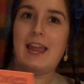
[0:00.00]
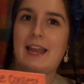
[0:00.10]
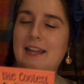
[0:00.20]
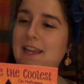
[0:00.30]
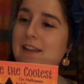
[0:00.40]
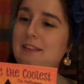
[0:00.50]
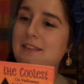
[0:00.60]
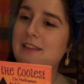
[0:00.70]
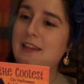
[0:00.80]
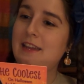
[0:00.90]
And it
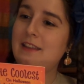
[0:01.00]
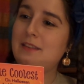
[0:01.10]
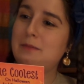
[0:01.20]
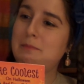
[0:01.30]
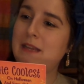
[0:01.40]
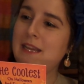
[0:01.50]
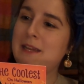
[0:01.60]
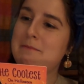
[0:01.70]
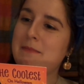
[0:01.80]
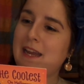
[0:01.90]
says, me
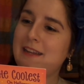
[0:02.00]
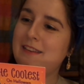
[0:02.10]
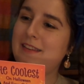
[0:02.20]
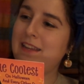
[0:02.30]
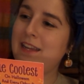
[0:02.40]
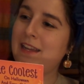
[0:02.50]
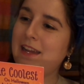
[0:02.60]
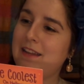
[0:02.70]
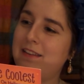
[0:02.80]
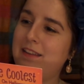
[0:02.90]
and my tea,
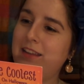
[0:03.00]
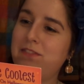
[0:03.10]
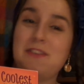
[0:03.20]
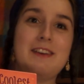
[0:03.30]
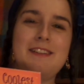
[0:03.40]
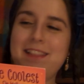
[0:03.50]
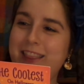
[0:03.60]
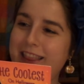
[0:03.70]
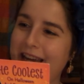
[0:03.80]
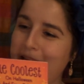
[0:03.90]
a diva
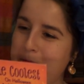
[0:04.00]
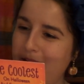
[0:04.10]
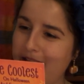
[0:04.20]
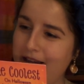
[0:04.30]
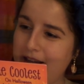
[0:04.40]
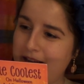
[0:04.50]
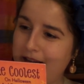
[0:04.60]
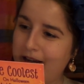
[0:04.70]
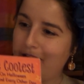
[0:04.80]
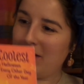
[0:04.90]
like me.
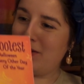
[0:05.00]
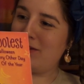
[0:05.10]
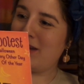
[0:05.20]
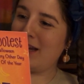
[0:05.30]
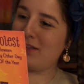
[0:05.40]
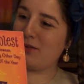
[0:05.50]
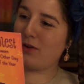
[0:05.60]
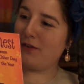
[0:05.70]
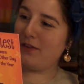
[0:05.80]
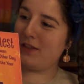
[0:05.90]
You take the
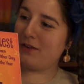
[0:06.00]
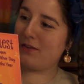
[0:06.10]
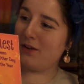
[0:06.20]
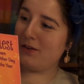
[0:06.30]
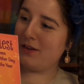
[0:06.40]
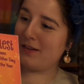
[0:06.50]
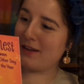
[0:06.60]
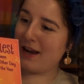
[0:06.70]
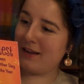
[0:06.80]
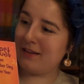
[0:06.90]
trophy, there's no
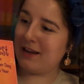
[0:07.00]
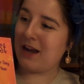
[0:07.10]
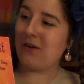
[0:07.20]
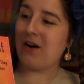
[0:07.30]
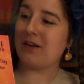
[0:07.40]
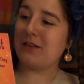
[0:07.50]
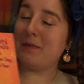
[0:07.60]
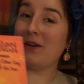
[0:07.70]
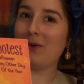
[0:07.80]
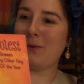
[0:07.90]
disguising how awesome
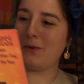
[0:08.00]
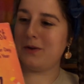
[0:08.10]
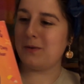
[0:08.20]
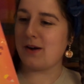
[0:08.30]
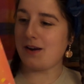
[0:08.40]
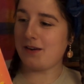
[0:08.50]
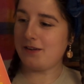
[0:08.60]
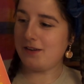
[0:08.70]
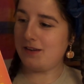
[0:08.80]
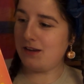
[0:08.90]
and cool you are.
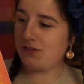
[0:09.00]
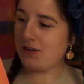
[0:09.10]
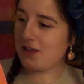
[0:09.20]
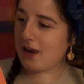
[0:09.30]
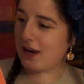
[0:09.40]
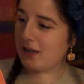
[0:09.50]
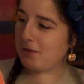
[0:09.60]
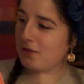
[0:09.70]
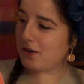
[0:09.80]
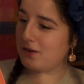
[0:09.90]
Diva, the
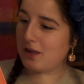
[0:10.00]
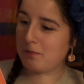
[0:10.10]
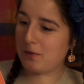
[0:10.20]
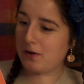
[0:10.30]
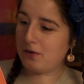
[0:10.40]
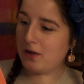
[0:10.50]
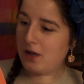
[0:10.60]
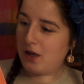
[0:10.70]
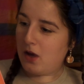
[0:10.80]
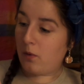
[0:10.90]
items are numbered.
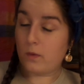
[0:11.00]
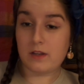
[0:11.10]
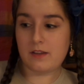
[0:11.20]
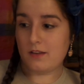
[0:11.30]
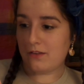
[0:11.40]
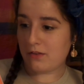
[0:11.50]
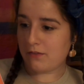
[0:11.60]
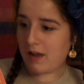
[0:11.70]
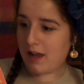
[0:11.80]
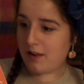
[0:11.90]
One didn't
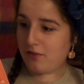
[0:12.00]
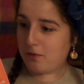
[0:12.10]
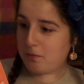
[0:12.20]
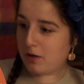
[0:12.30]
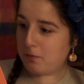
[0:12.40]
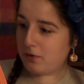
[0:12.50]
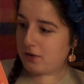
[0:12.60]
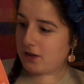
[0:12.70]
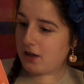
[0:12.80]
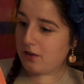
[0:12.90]
survive.
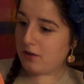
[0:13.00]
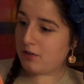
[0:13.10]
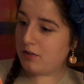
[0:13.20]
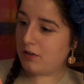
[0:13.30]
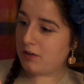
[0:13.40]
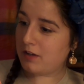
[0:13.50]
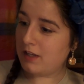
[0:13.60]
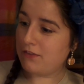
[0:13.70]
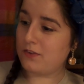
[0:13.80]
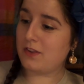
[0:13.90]
Purple's the color to your
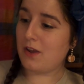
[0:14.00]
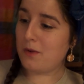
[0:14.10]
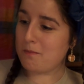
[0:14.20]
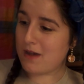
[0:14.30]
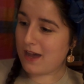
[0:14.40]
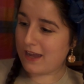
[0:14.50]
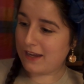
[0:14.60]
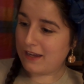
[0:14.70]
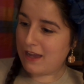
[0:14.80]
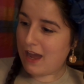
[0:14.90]
gifts. Oh
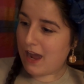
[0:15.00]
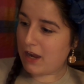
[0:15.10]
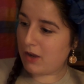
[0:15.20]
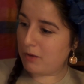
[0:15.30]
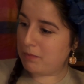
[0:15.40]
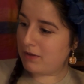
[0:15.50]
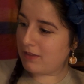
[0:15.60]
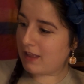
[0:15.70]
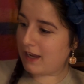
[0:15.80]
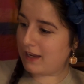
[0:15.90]
my, I hope you
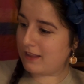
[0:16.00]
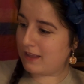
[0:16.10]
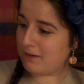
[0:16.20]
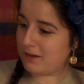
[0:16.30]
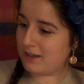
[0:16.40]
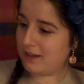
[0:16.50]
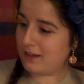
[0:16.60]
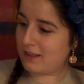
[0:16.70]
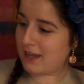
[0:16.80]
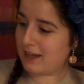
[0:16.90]
like them,
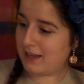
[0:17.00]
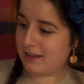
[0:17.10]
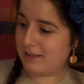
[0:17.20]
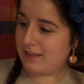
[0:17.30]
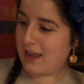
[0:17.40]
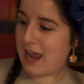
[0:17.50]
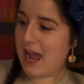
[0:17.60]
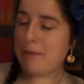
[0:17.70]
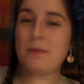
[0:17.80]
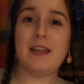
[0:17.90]
kitty, that is.
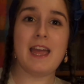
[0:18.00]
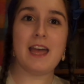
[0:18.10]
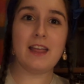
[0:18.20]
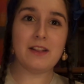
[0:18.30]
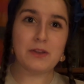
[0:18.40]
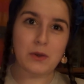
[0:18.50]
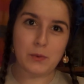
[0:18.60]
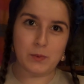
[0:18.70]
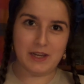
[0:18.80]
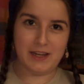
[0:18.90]
Happy
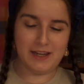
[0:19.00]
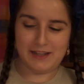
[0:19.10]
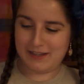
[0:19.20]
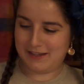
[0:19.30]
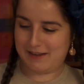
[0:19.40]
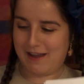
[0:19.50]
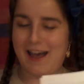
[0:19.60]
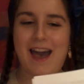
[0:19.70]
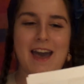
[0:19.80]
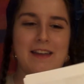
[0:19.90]
Halloween!
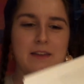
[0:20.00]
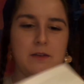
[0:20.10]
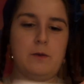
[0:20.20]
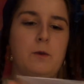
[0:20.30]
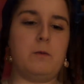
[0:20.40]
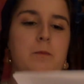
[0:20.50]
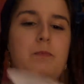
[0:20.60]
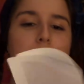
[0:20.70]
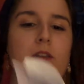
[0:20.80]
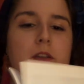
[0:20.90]
Ha!
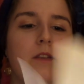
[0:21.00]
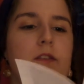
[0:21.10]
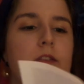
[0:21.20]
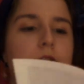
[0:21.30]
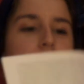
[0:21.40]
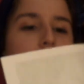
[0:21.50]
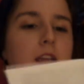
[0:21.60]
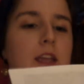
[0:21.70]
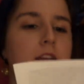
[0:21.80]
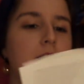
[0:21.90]
So I
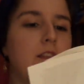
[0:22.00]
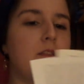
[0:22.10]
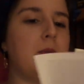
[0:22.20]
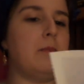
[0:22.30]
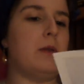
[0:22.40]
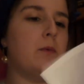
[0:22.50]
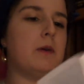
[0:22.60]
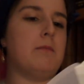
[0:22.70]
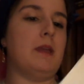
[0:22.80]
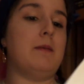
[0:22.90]
think this might be
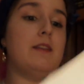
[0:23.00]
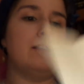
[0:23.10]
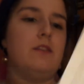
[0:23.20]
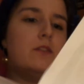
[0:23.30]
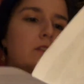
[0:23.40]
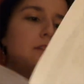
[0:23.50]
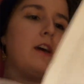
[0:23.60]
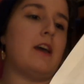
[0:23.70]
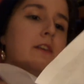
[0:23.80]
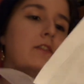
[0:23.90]
what maybe didn't
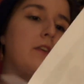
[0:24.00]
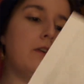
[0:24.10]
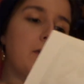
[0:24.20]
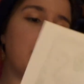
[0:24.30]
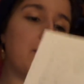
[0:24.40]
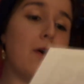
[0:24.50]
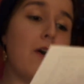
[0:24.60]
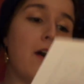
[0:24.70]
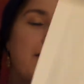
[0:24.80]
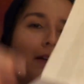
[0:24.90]
survive.
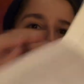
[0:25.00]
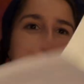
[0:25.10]
Oh,